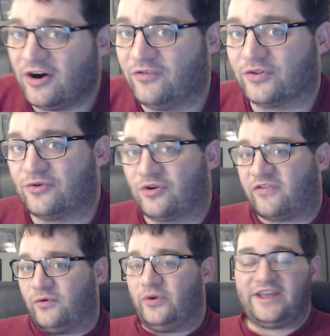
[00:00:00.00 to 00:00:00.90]
over the course
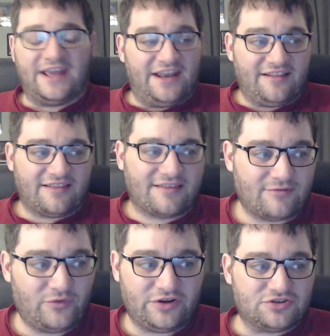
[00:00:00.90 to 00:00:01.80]
of a weekend. It's
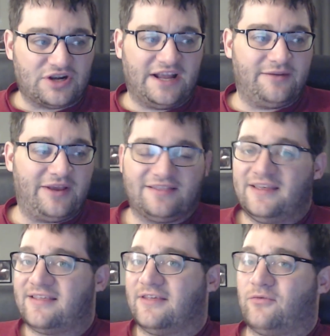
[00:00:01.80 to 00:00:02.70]
when you're trying to make
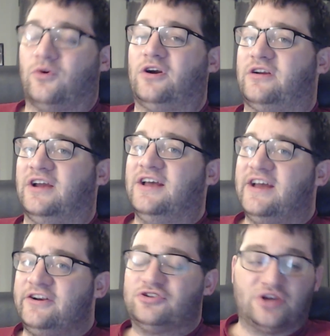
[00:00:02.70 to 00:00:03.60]
these things work
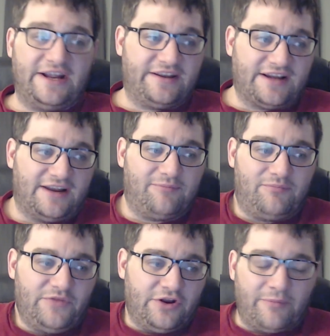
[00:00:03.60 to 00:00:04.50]
and you're trying to kind
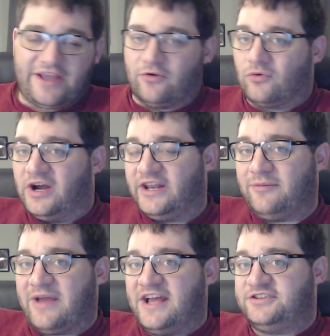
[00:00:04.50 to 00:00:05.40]
of, make a run
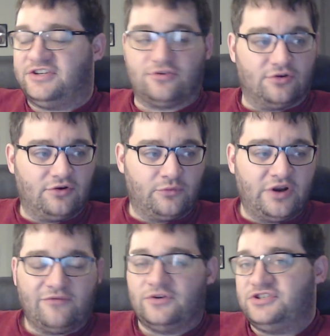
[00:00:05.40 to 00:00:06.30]
in Magic or
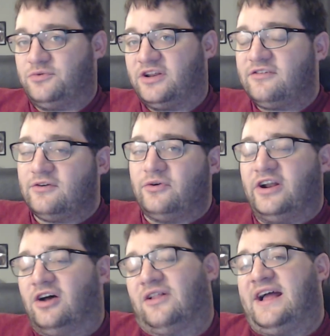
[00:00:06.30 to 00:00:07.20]
whatever it is you want to do, it
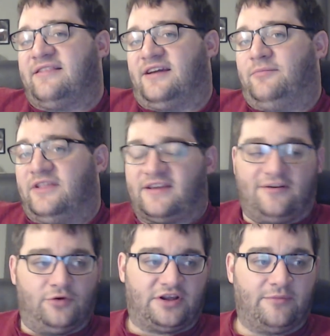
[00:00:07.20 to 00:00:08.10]
all adds up, and that's kind
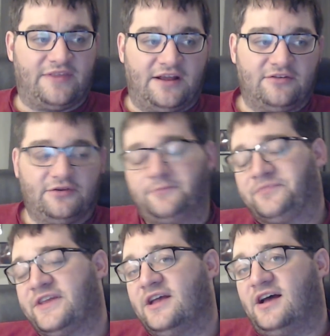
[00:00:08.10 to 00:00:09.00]
of what it comes down
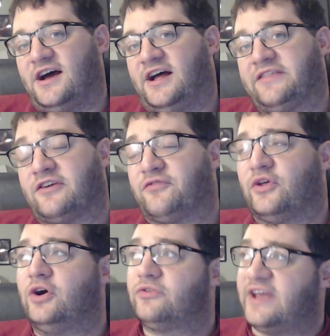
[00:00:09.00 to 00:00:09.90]
to. So for
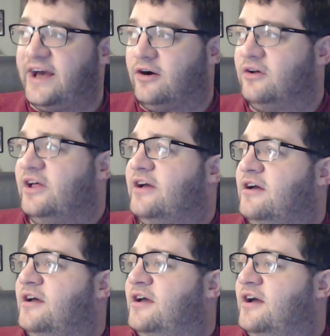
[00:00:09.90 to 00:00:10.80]
the hotel,
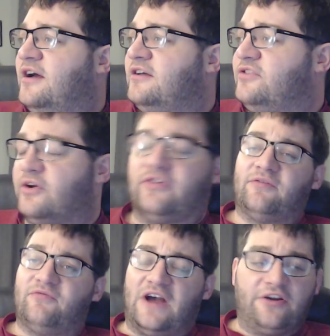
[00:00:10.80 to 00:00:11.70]
there
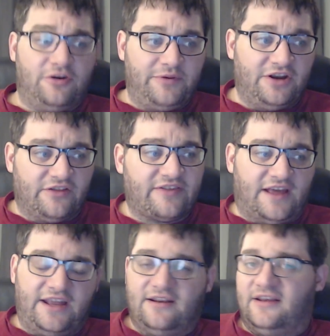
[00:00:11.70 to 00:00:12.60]
value to being on
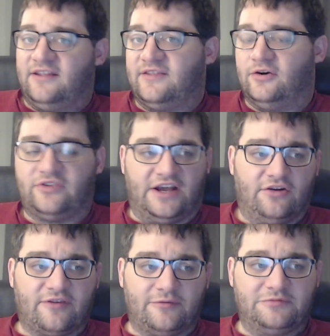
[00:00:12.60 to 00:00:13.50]
site at the hotel,
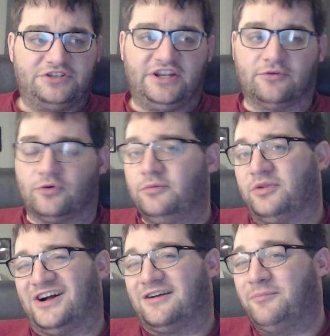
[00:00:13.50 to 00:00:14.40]
and sometimes you get a room
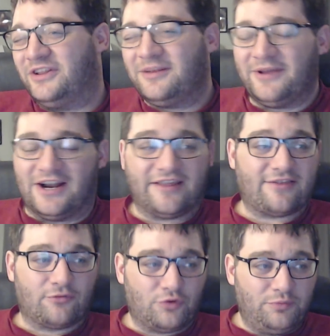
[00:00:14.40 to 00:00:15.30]
block. But to be honest,
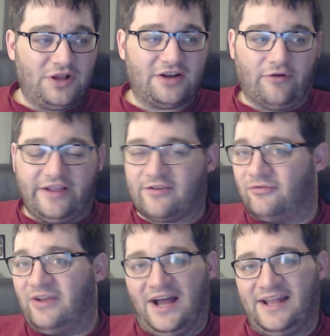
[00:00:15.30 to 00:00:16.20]
the room block rates are
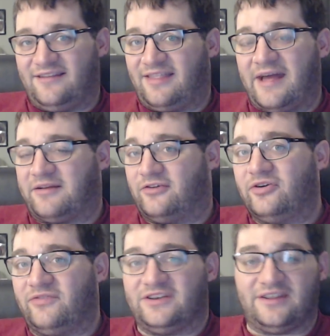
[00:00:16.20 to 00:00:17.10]
not that good
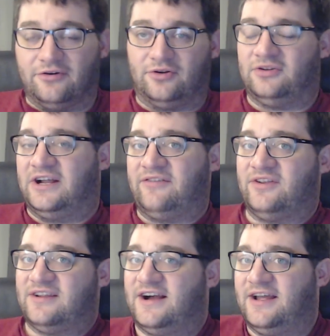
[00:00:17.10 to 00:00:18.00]
of a deal a lot of the
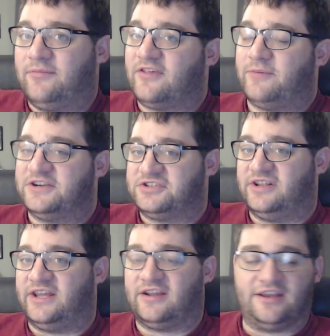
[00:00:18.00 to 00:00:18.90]
times,
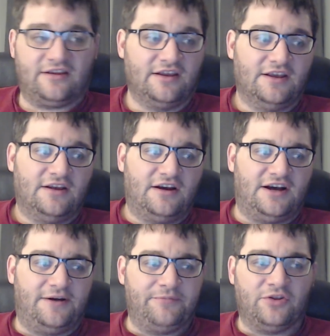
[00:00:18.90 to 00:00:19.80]
especially
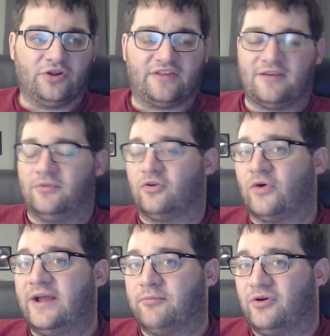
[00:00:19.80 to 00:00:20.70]
you look at some of the
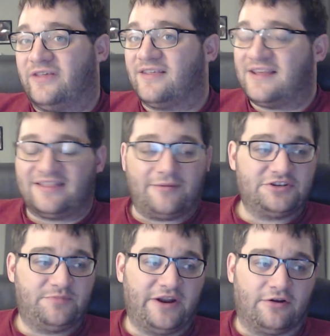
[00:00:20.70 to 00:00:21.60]
Grand Prix. It's not that
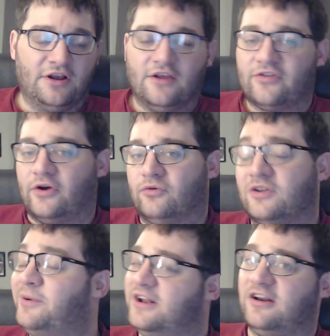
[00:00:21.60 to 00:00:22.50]
much better. So
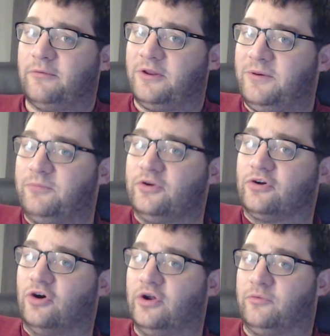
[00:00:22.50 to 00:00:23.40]
depending on how many people you're
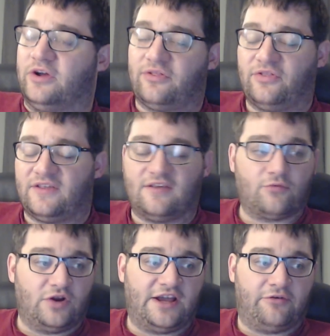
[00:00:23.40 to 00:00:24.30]
going with, this is
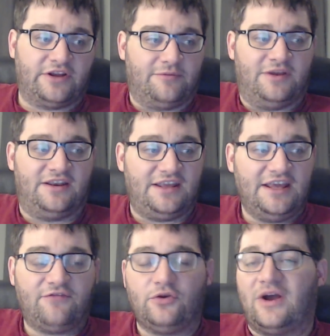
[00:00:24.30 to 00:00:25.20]
what I recommend.
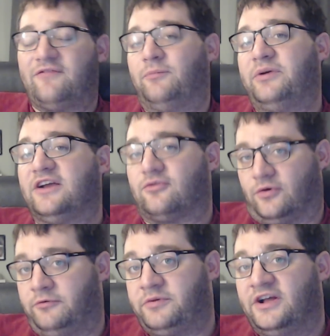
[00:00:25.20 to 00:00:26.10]
If you have a big
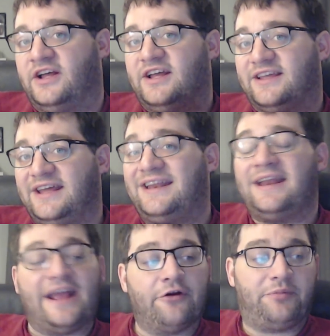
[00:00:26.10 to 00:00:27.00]
group, get an
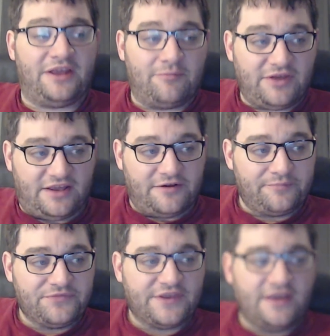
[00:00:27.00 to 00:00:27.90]
Airbnb,
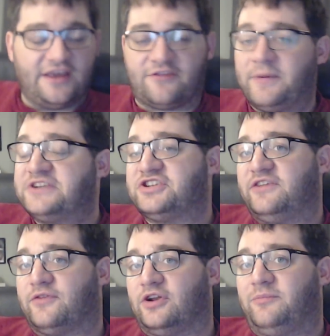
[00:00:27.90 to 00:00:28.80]
especially
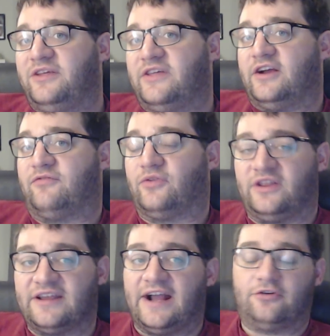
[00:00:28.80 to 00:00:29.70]
if you're going to be there for the
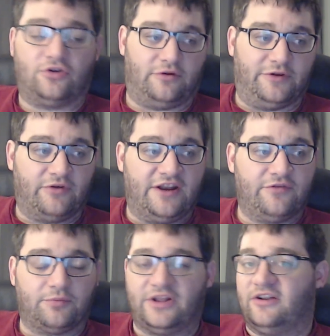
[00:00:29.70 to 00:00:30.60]
entire tournament, right? If
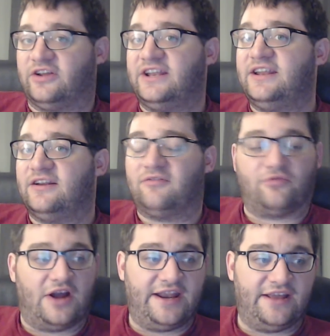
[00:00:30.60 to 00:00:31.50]
you're planning on getting in on
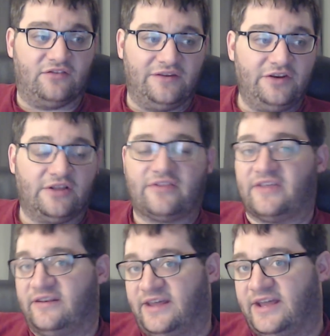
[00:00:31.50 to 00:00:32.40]
Friday and leaving on
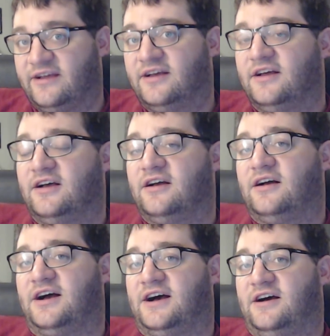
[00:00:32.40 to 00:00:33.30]
Sunday,
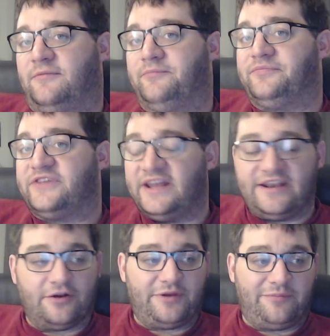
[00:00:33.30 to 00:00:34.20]
get an
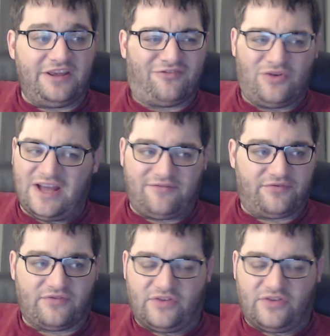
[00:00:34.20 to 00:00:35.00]
Airbnb if you have,